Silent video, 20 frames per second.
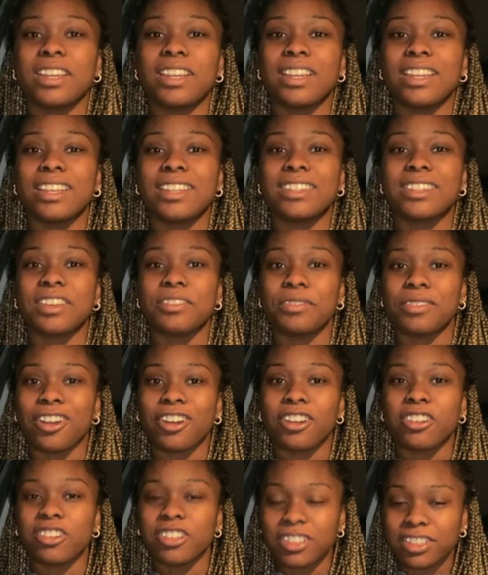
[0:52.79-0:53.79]
is a
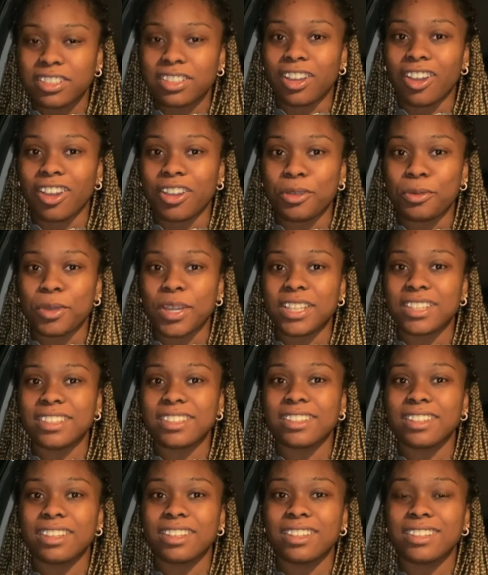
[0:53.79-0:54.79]
vlog because i
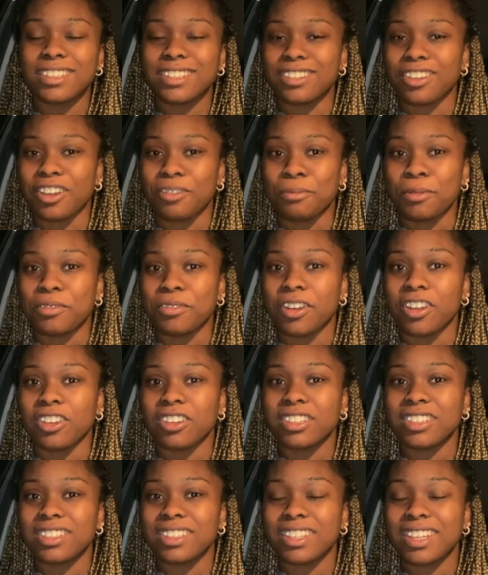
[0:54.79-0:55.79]
always start my
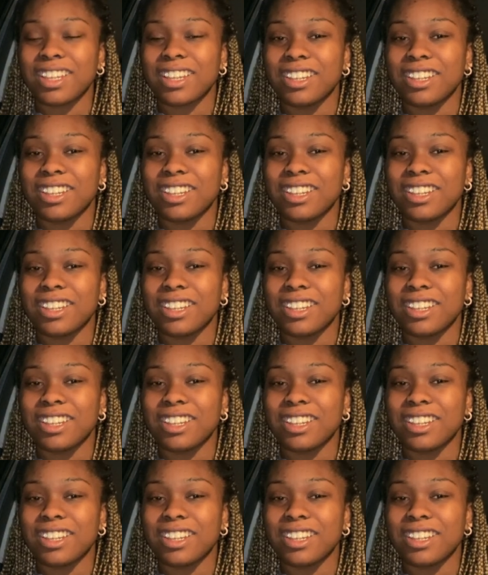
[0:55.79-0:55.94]
vlogs